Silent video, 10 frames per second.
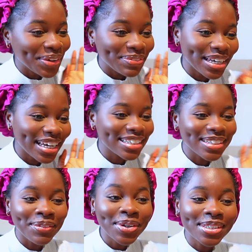but yes
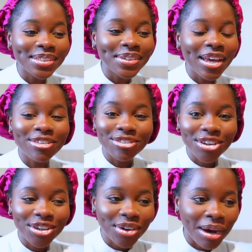I want to do a
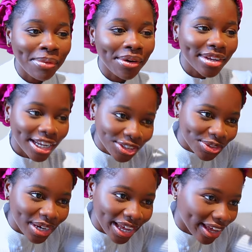video about
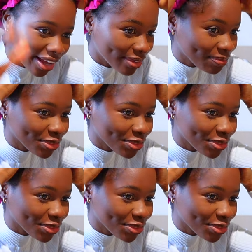natural hair